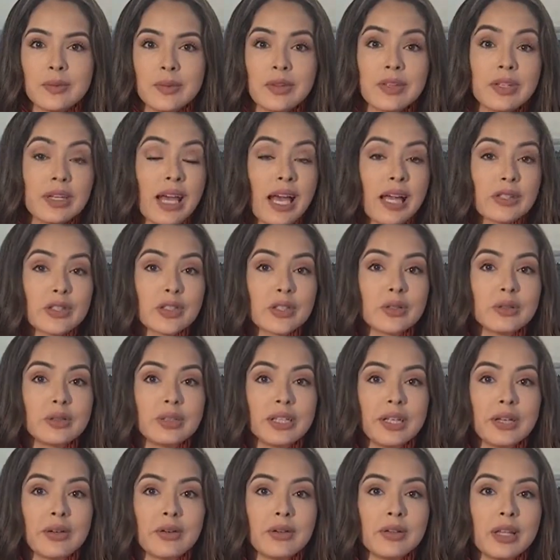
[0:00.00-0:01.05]
Well, the National
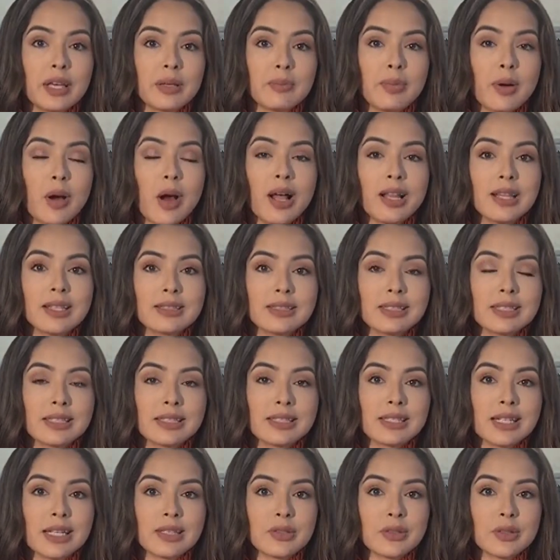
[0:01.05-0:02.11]
Legal and Policy
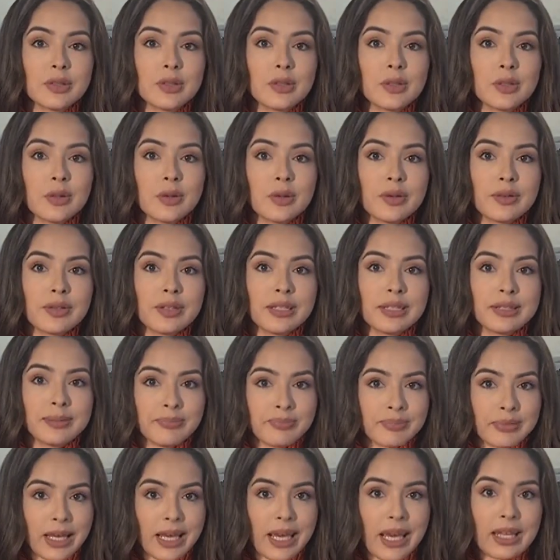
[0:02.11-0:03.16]
Center, or the
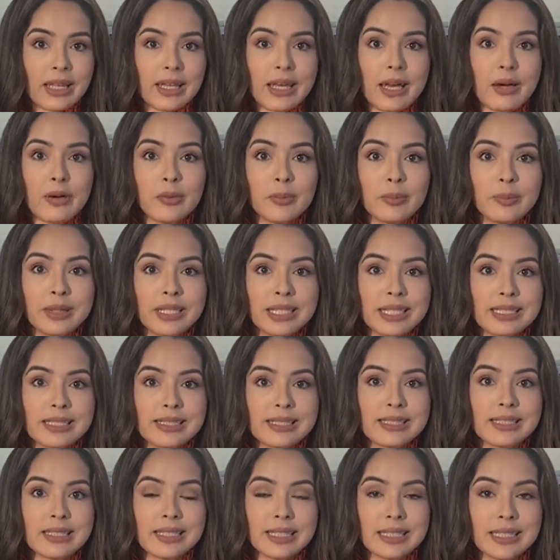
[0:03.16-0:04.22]

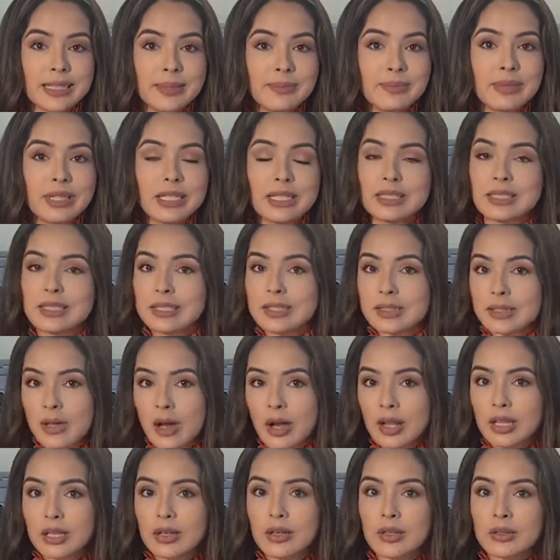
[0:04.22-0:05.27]
NLPC, is
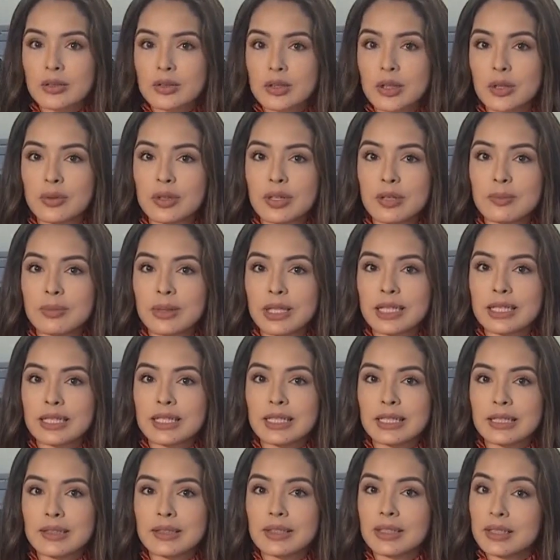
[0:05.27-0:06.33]
calling on Tony
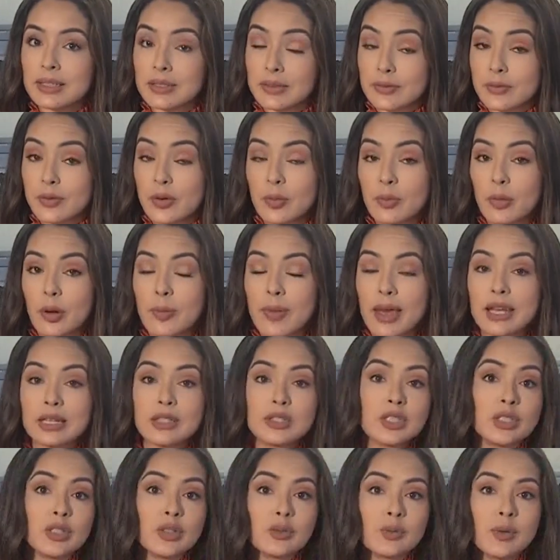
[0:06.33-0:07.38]
Blinken, the former
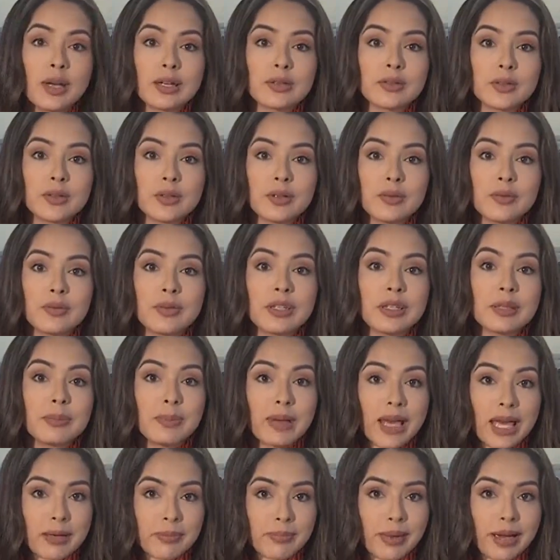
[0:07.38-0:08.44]
managing director of the
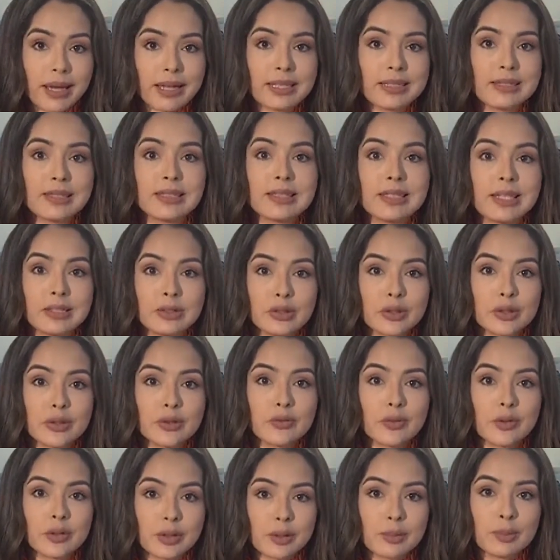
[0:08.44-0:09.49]
Penn Biden Center
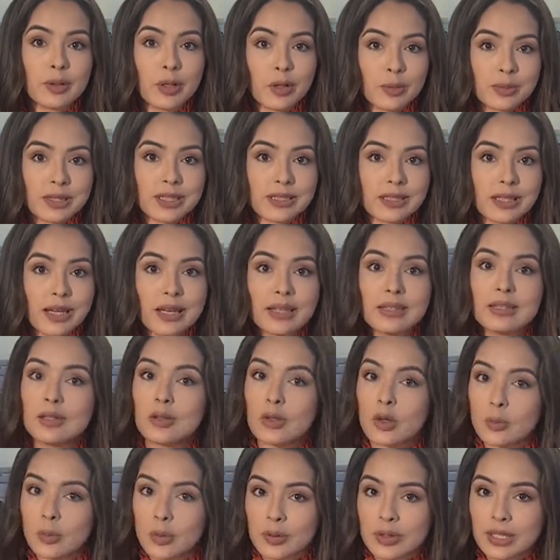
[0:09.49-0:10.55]
for Diplomacy and
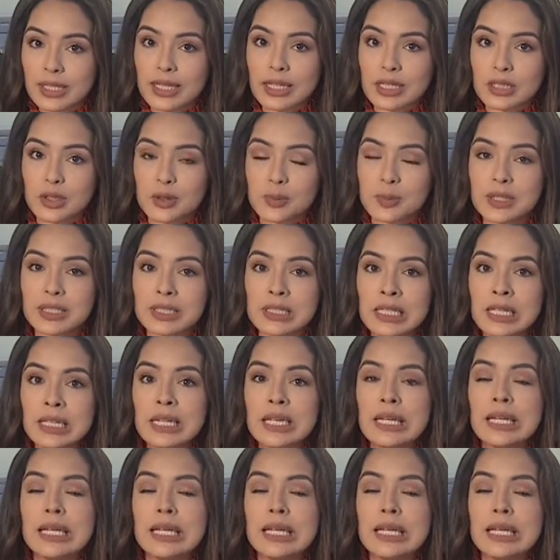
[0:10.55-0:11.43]
Global Engagement,